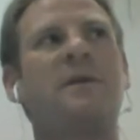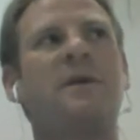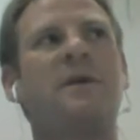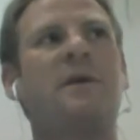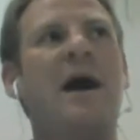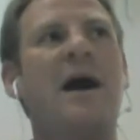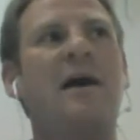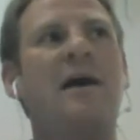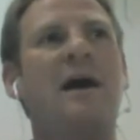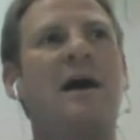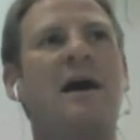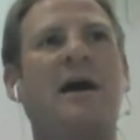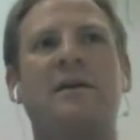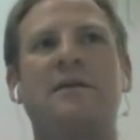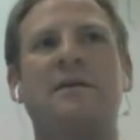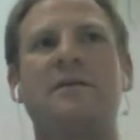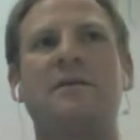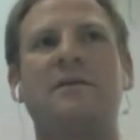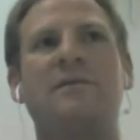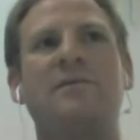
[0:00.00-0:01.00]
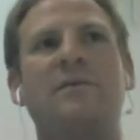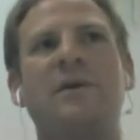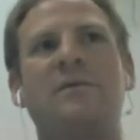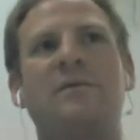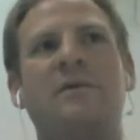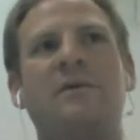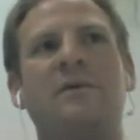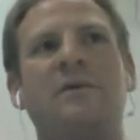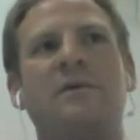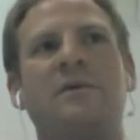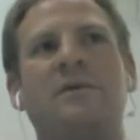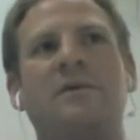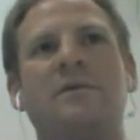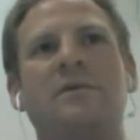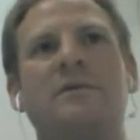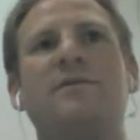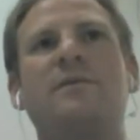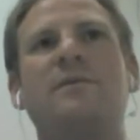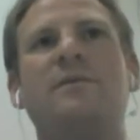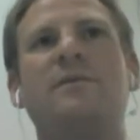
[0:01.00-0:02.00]
You know,
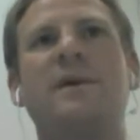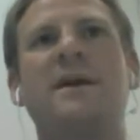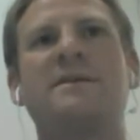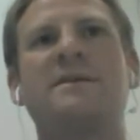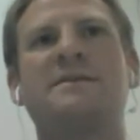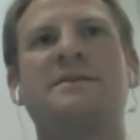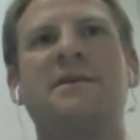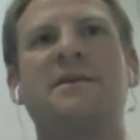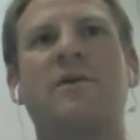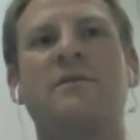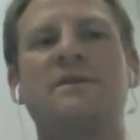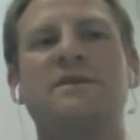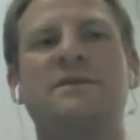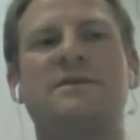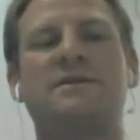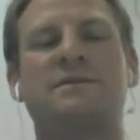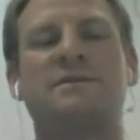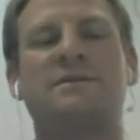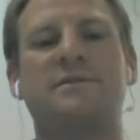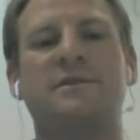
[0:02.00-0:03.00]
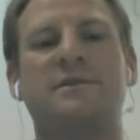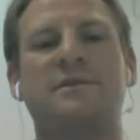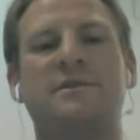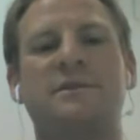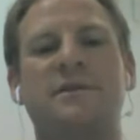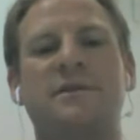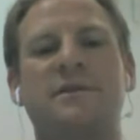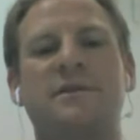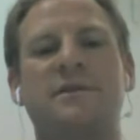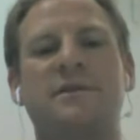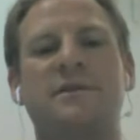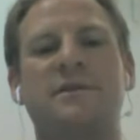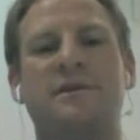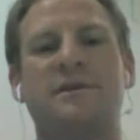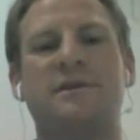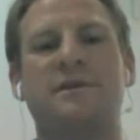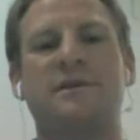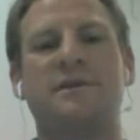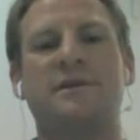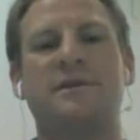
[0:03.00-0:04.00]
it's always, you know,
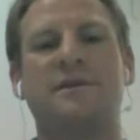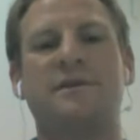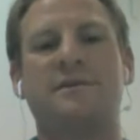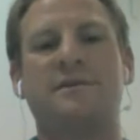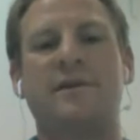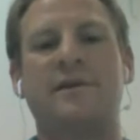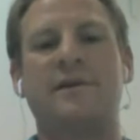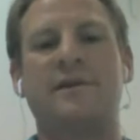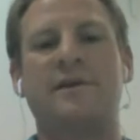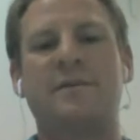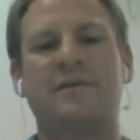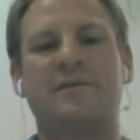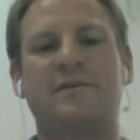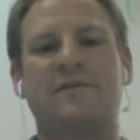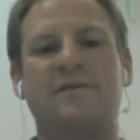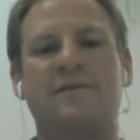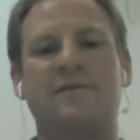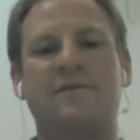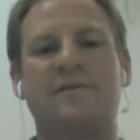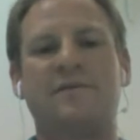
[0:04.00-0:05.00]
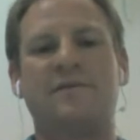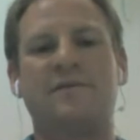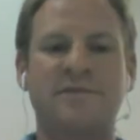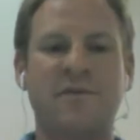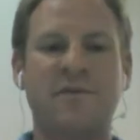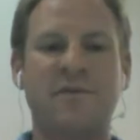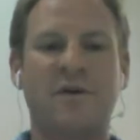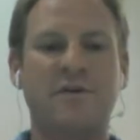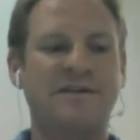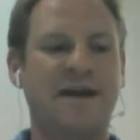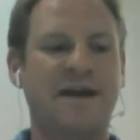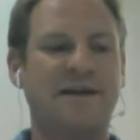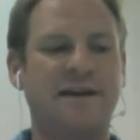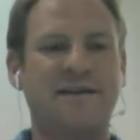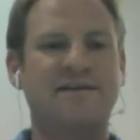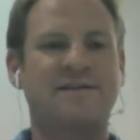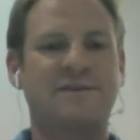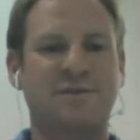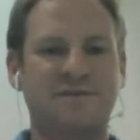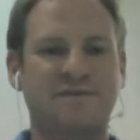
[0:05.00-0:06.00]
I've been here for a long time.
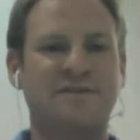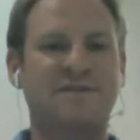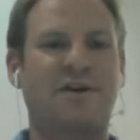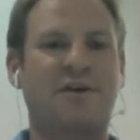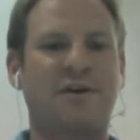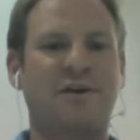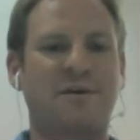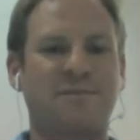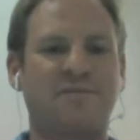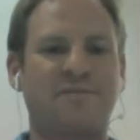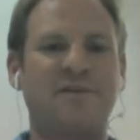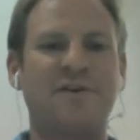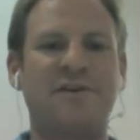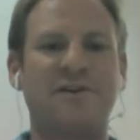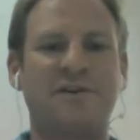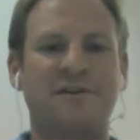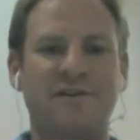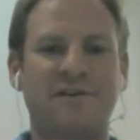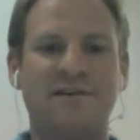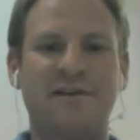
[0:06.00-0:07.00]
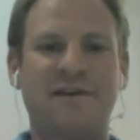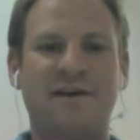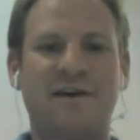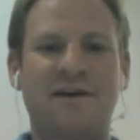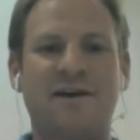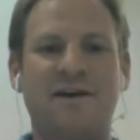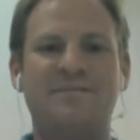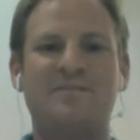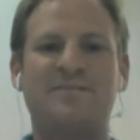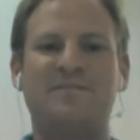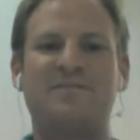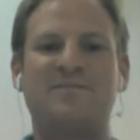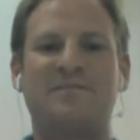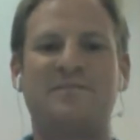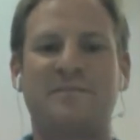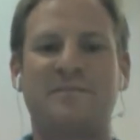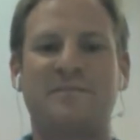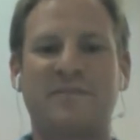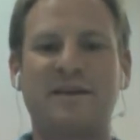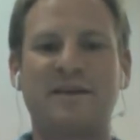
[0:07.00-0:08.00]
We've always had that sort of startup feel,
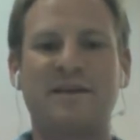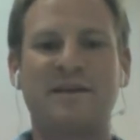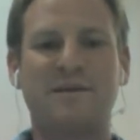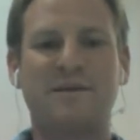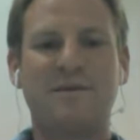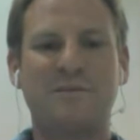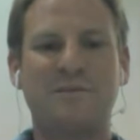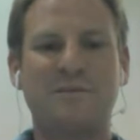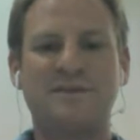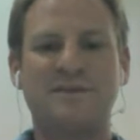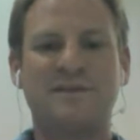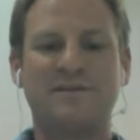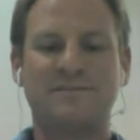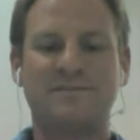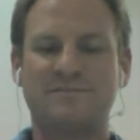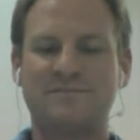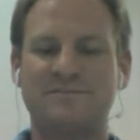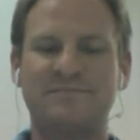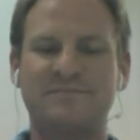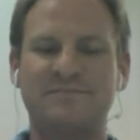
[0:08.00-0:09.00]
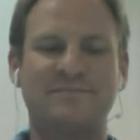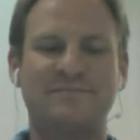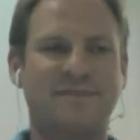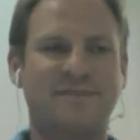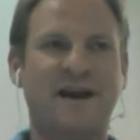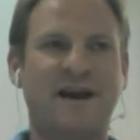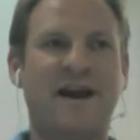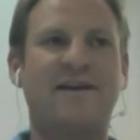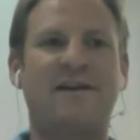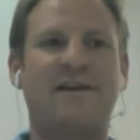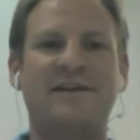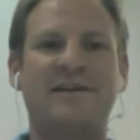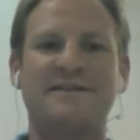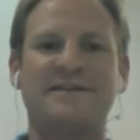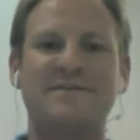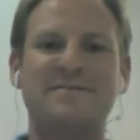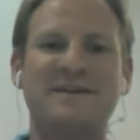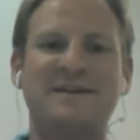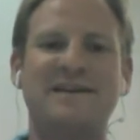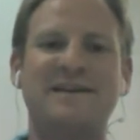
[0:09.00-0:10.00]
which is
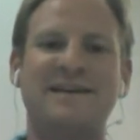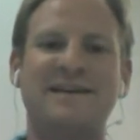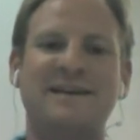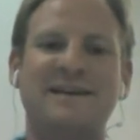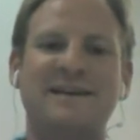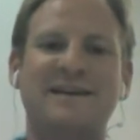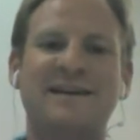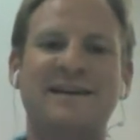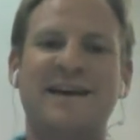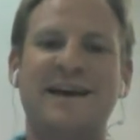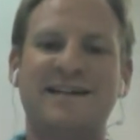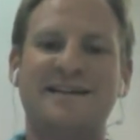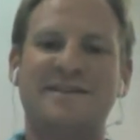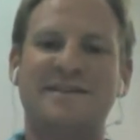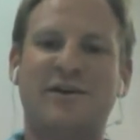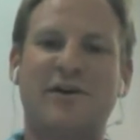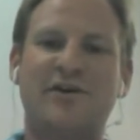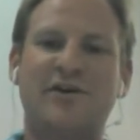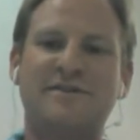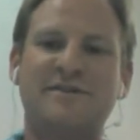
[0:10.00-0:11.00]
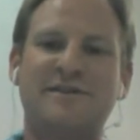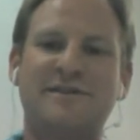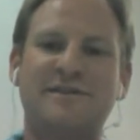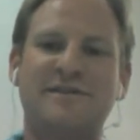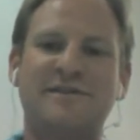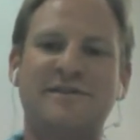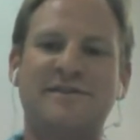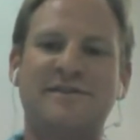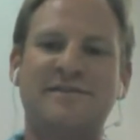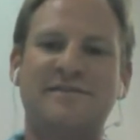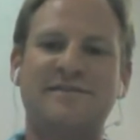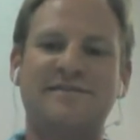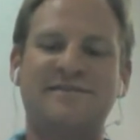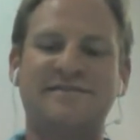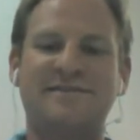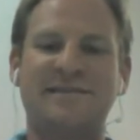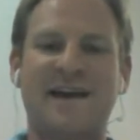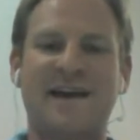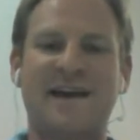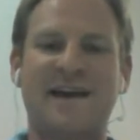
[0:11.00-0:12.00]
kind of awesome. It's hard
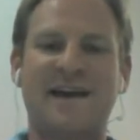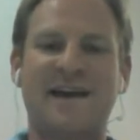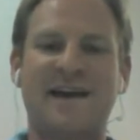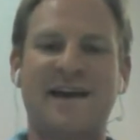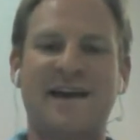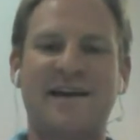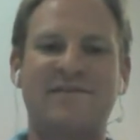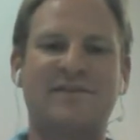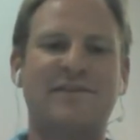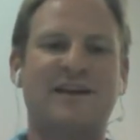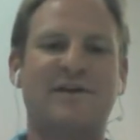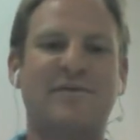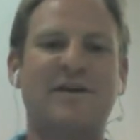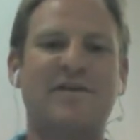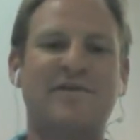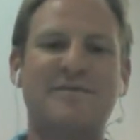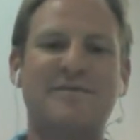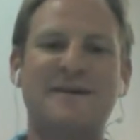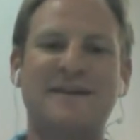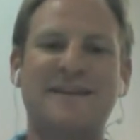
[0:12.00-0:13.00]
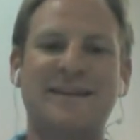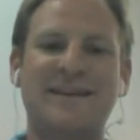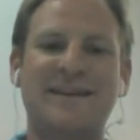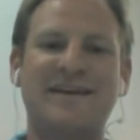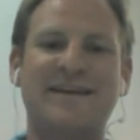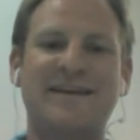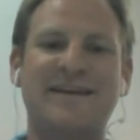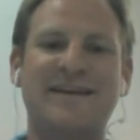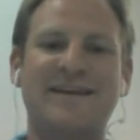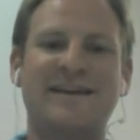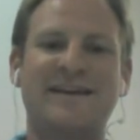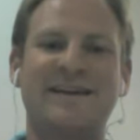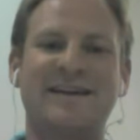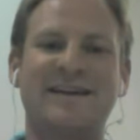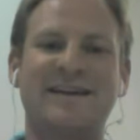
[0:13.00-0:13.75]
to ever get away from, I think,